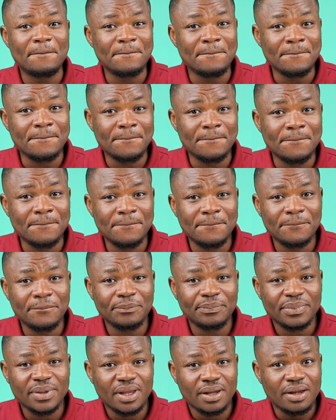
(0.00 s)

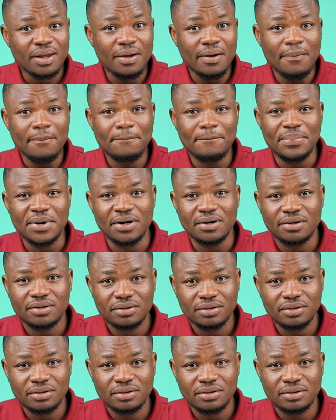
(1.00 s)
b,